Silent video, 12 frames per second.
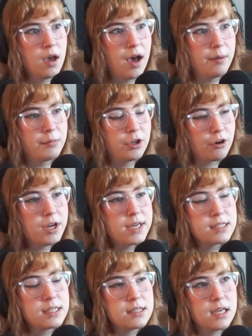I'm
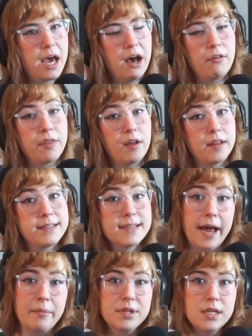curious to see how they'll
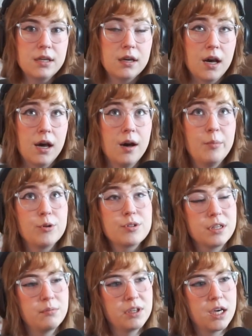adapt it, uh,
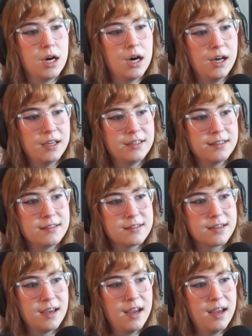mostly because